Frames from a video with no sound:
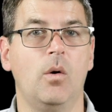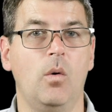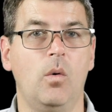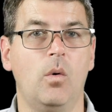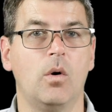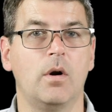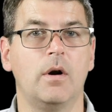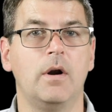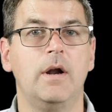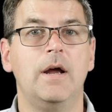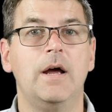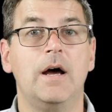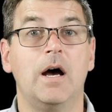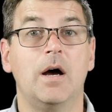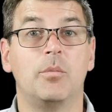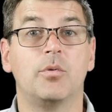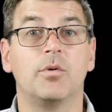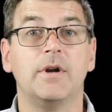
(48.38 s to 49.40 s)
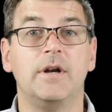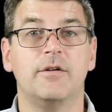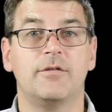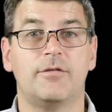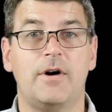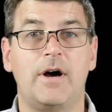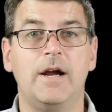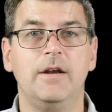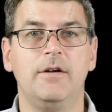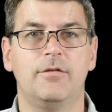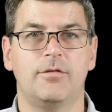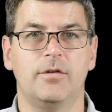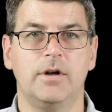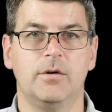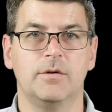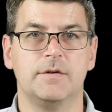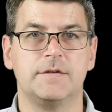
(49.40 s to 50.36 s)
or a predefined
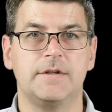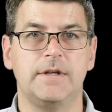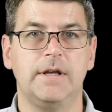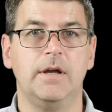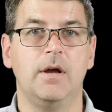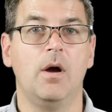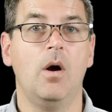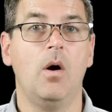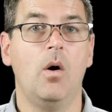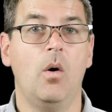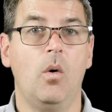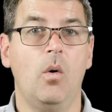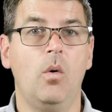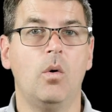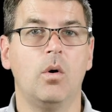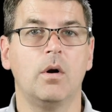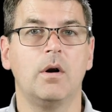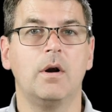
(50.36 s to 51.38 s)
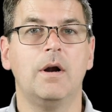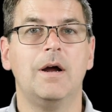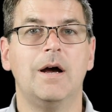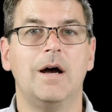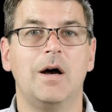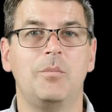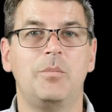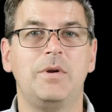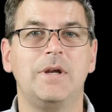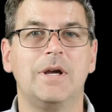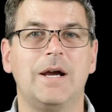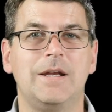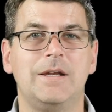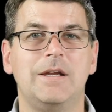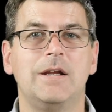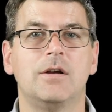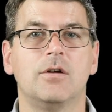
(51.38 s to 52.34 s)
frequency or a
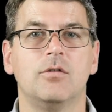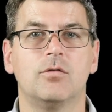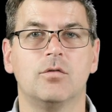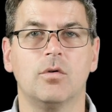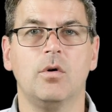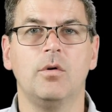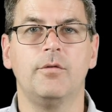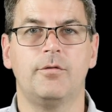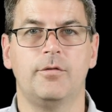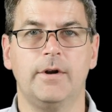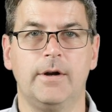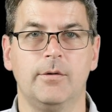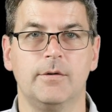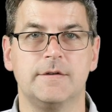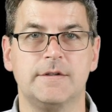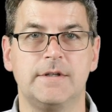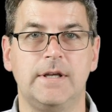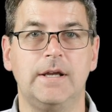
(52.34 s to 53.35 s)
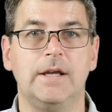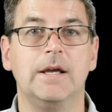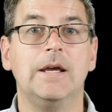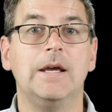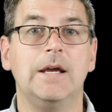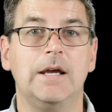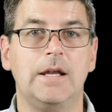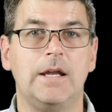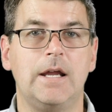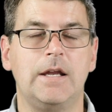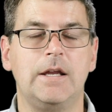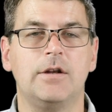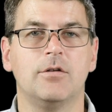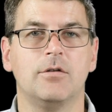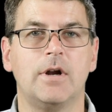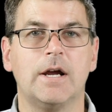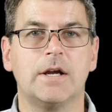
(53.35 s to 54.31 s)
PID-controlled frequency in any
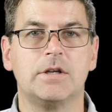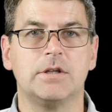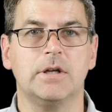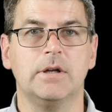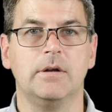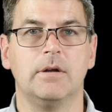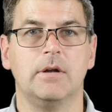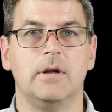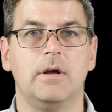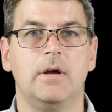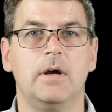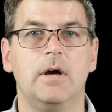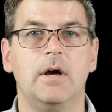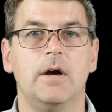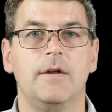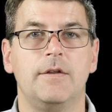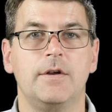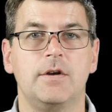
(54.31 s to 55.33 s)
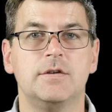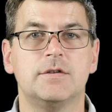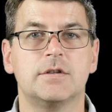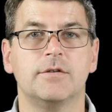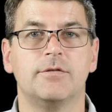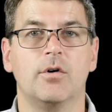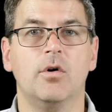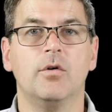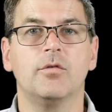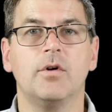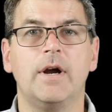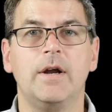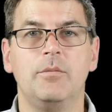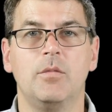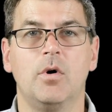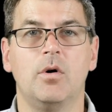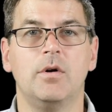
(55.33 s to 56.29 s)
direction. The use of
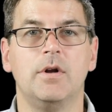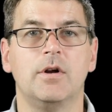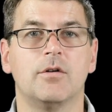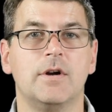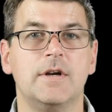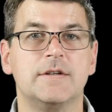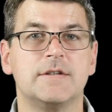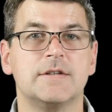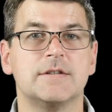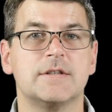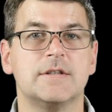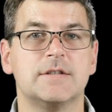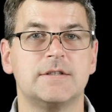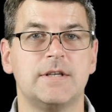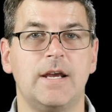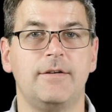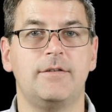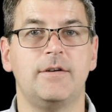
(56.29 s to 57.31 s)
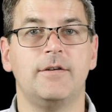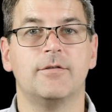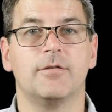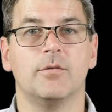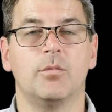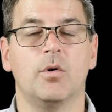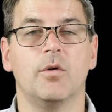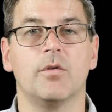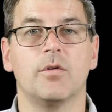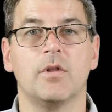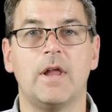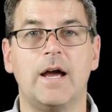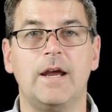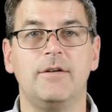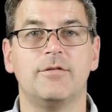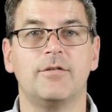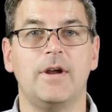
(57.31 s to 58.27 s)
override mode increases the safety for both
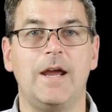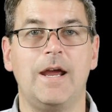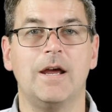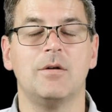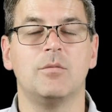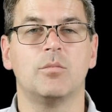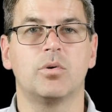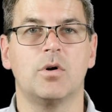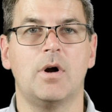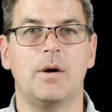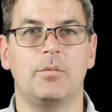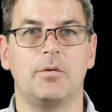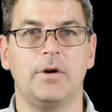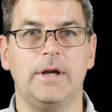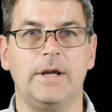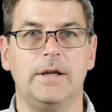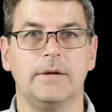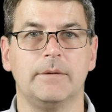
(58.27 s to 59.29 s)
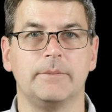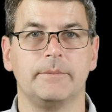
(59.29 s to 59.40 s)
life and property.